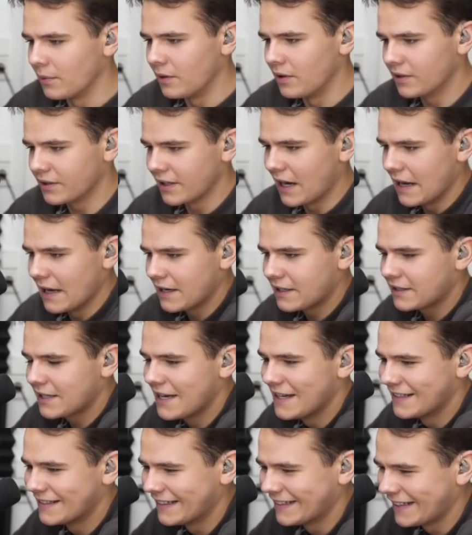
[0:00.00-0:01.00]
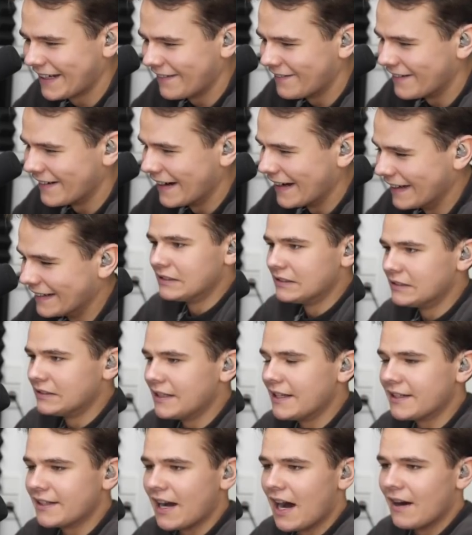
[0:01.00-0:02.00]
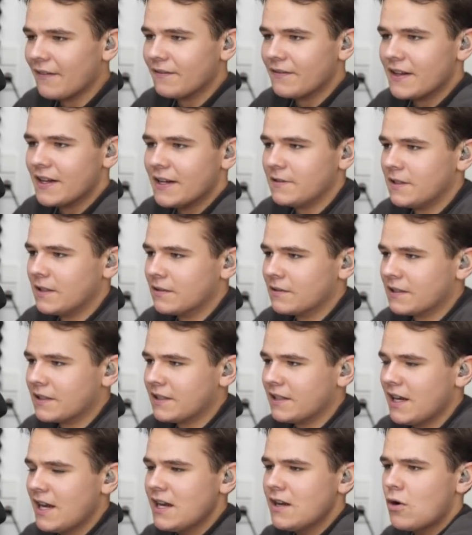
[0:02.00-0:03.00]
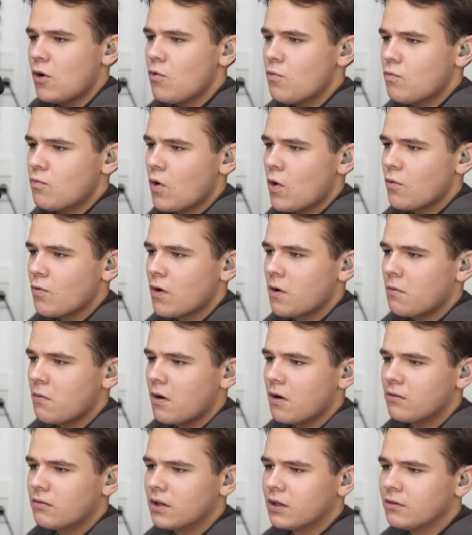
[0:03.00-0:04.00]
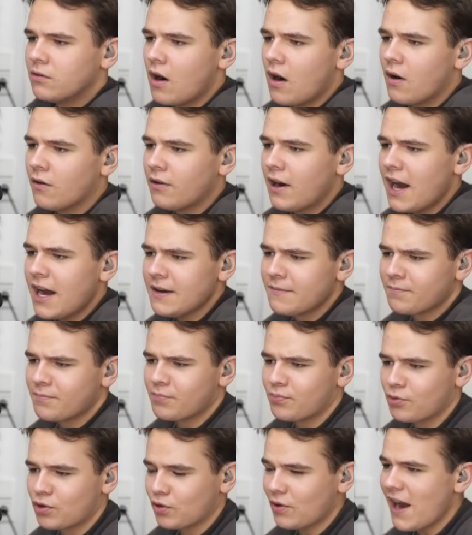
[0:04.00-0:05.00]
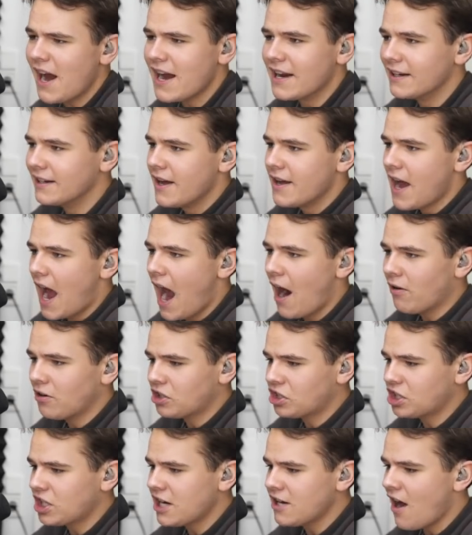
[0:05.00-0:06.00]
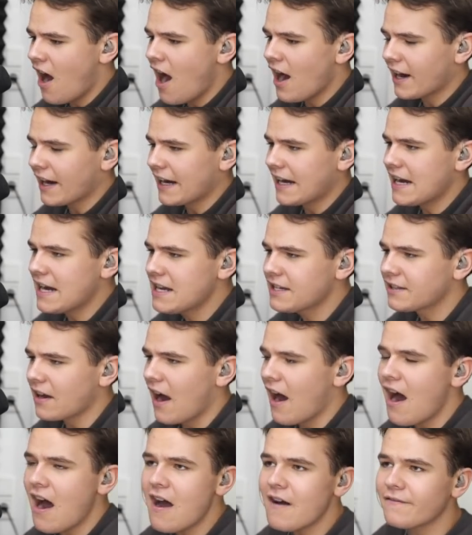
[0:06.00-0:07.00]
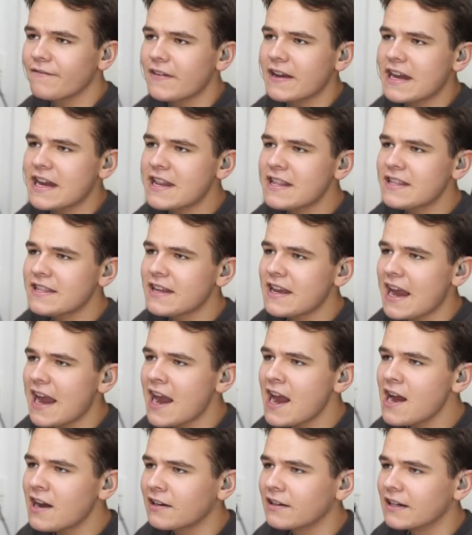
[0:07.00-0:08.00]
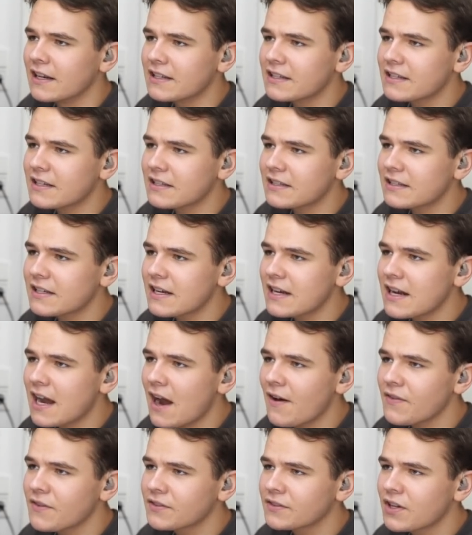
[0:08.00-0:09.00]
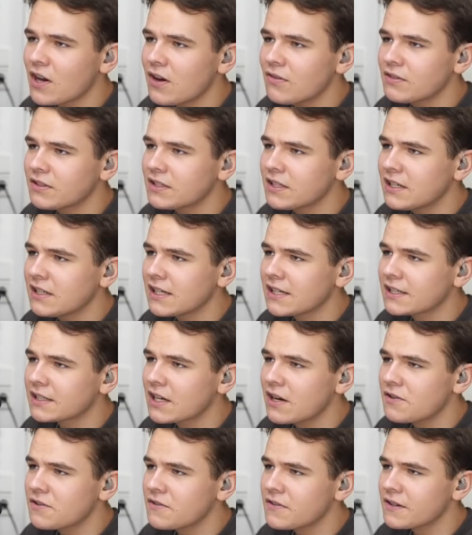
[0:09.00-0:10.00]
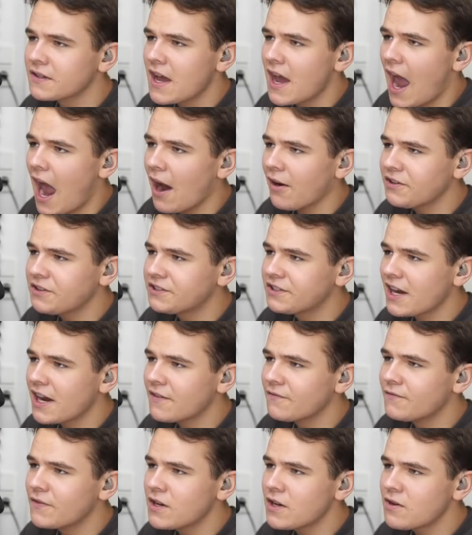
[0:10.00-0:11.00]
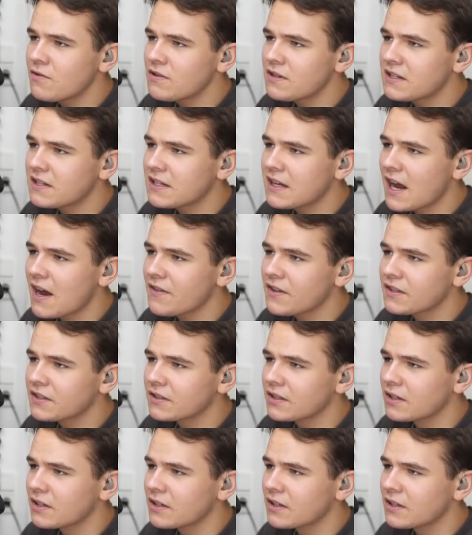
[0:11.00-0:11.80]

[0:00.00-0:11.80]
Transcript: Okay, let's go ahead and take off there. Okay, all right, great. Our Chinook is off in the air. Let's just see how this goes here. Let's go to the outside view and see how this